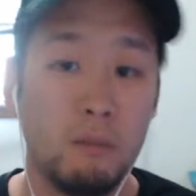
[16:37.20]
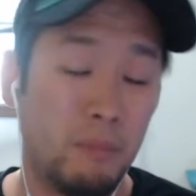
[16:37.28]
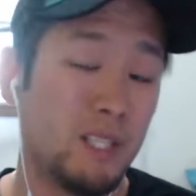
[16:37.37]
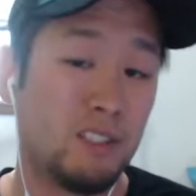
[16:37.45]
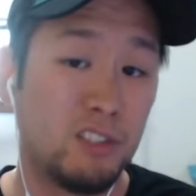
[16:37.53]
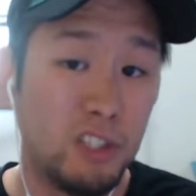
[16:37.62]

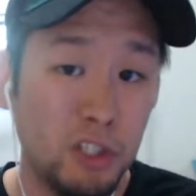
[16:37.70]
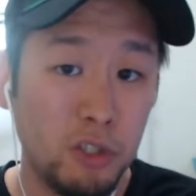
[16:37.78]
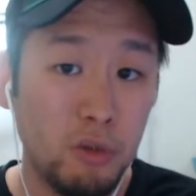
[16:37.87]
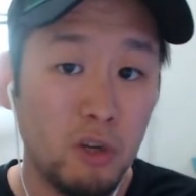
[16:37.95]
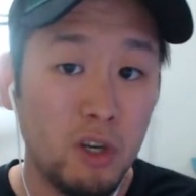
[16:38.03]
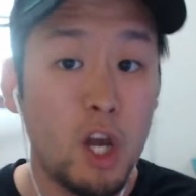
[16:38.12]
But
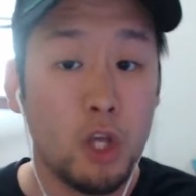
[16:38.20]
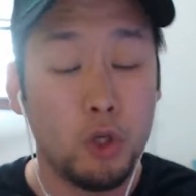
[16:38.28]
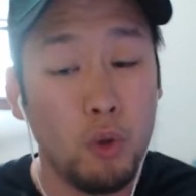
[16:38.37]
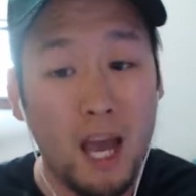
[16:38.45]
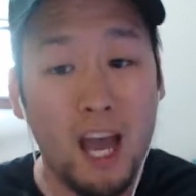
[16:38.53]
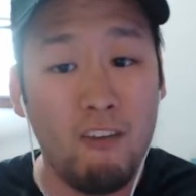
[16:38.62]
two,
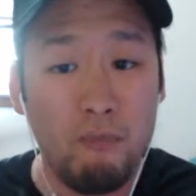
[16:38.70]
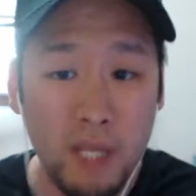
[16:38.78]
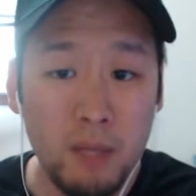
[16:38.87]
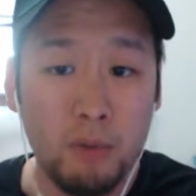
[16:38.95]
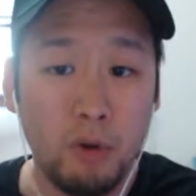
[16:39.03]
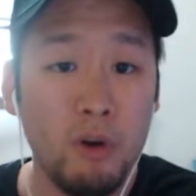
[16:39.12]
you have
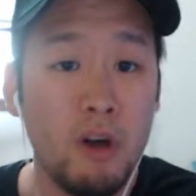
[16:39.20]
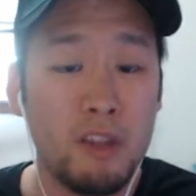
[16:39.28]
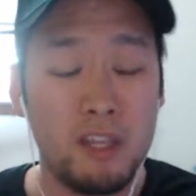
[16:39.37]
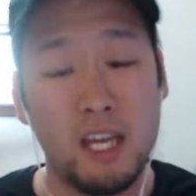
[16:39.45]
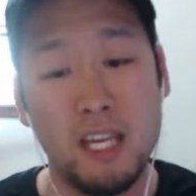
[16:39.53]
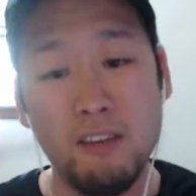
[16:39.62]
people
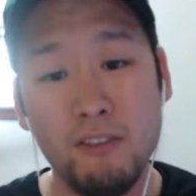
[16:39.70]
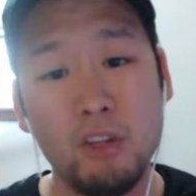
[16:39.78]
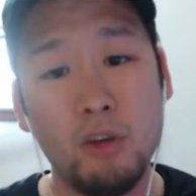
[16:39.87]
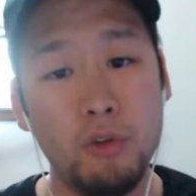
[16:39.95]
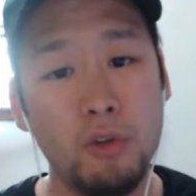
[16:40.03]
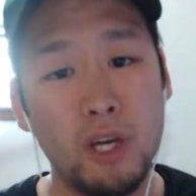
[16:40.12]
that even though
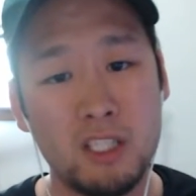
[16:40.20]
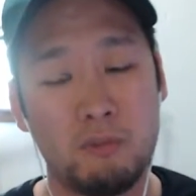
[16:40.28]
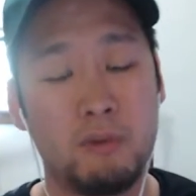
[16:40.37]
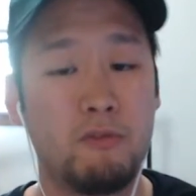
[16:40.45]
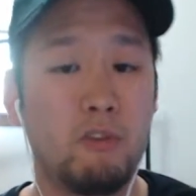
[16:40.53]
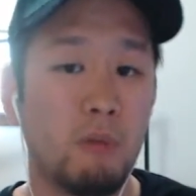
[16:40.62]
you guys are
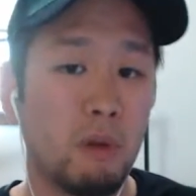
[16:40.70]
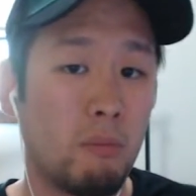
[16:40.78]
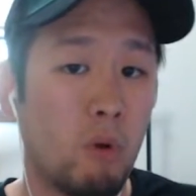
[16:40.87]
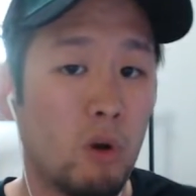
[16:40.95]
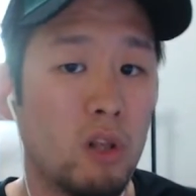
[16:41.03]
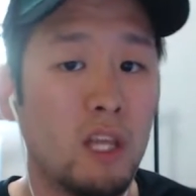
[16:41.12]
performing
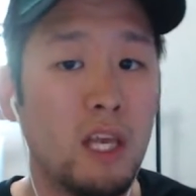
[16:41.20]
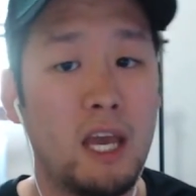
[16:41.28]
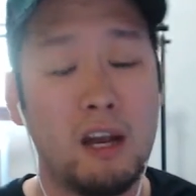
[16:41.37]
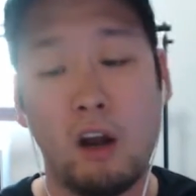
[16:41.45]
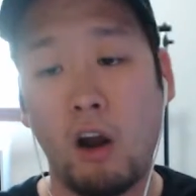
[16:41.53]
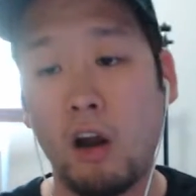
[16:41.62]
poorly and
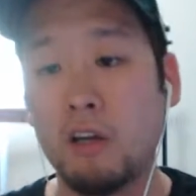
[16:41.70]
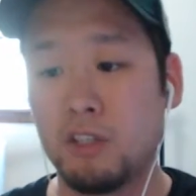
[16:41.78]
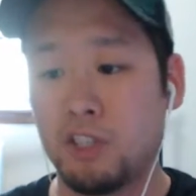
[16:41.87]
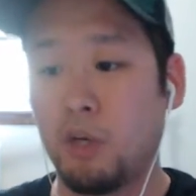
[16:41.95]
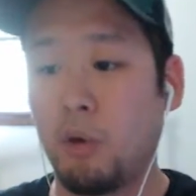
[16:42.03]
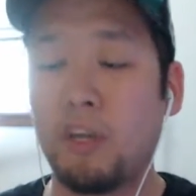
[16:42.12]
aren't
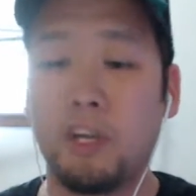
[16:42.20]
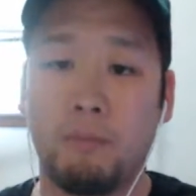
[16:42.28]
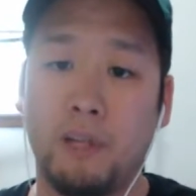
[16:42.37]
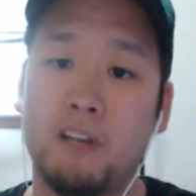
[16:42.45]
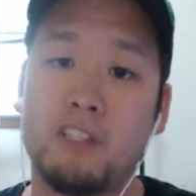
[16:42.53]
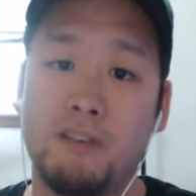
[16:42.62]
showing your
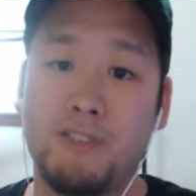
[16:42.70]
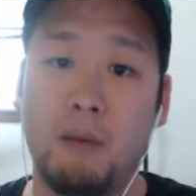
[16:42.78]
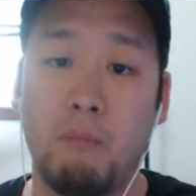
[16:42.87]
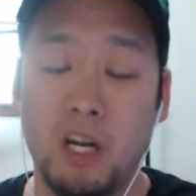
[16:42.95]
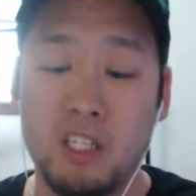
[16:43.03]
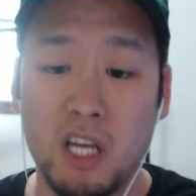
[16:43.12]
players off that
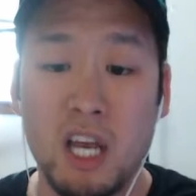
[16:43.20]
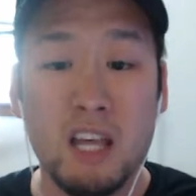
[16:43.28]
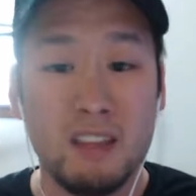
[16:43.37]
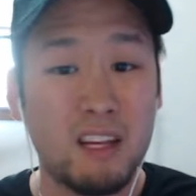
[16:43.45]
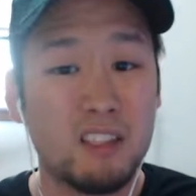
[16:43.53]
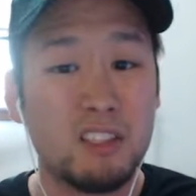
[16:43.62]
much,
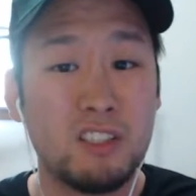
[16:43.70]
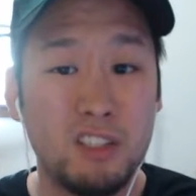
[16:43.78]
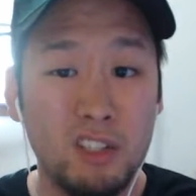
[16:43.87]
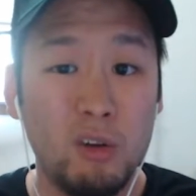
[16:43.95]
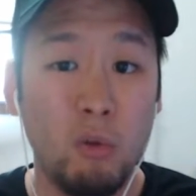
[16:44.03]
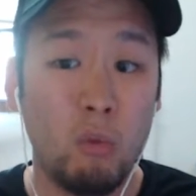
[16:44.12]
that are
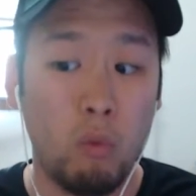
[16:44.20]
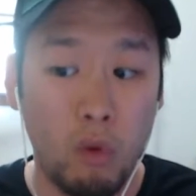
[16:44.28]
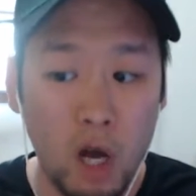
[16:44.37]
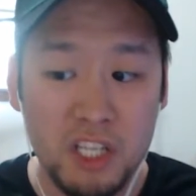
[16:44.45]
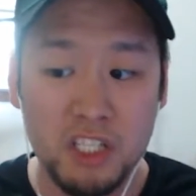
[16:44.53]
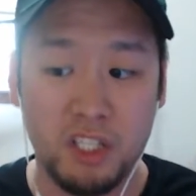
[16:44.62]
still
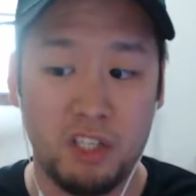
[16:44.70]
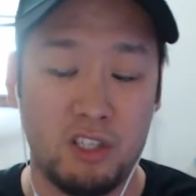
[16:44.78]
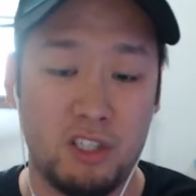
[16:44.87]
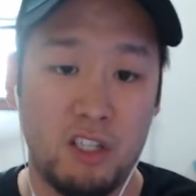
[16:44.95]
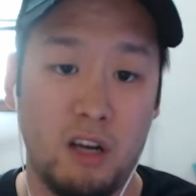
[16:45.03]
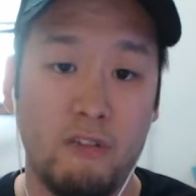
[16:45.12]
watching your
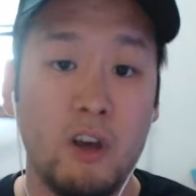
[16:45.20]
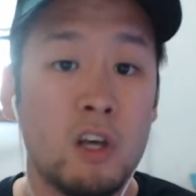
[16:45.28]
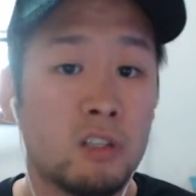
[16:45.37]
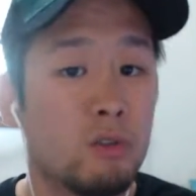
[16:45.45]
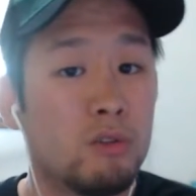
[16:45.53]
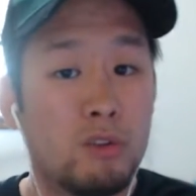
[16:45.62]
stuff.
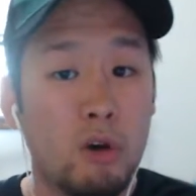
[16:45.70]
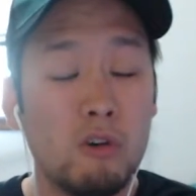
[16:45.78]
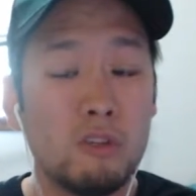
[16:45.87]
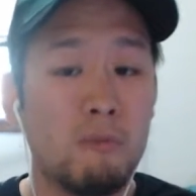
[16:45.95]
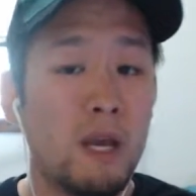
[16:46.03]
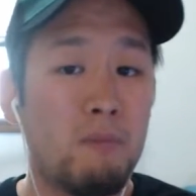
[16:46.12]
So
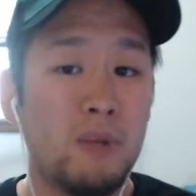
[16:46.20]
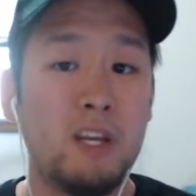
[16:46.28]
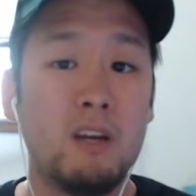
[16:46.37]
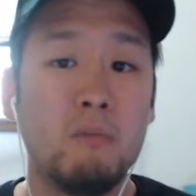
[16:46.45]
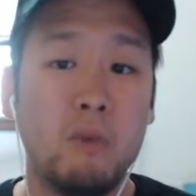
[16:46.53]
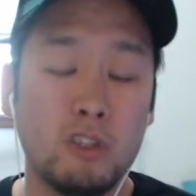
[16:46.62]
those might be
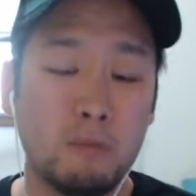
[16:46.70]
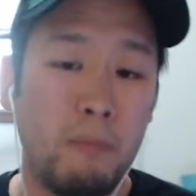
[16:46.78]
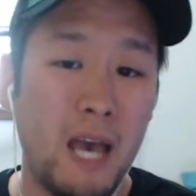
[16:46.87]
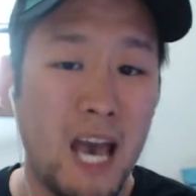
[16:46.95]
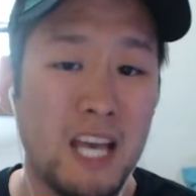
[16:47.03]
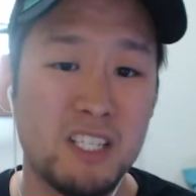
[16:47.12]
your most
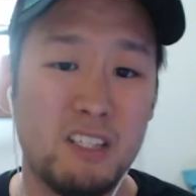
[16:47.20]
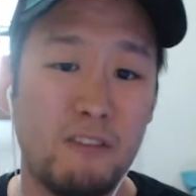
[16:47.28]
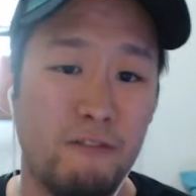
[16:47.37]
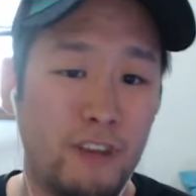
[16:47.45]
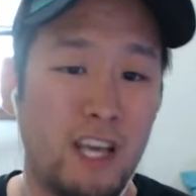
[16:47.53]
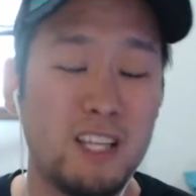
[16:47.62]
passionate
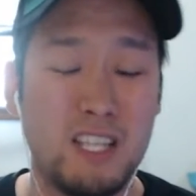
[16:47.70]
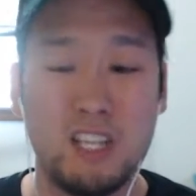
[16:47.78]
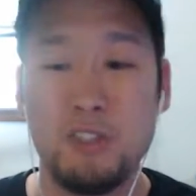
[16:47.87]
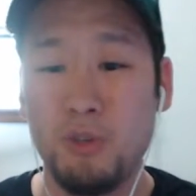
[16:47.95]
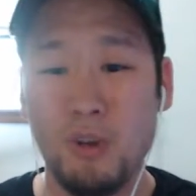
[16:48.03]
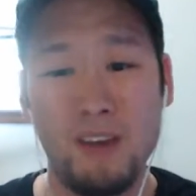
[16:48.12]
fans and
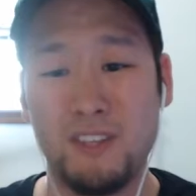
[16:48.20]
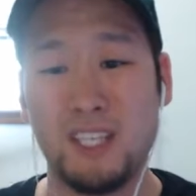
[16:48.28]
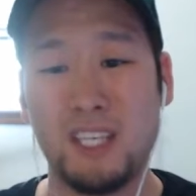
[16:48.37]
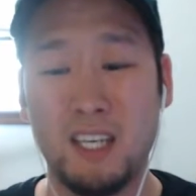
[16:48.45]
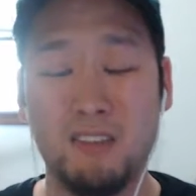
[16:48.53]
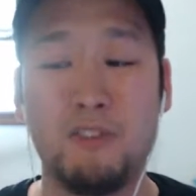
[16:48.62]
you have to
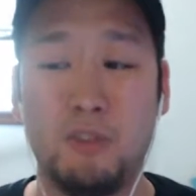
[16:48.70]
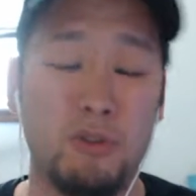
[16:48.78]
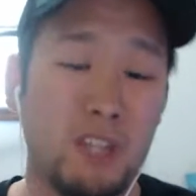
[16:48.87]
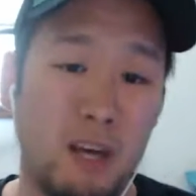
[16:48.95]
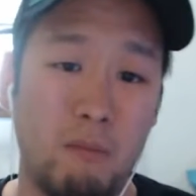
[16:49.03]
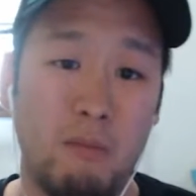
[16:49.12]
give to
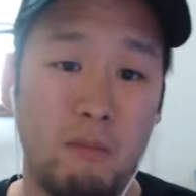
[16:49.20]
them.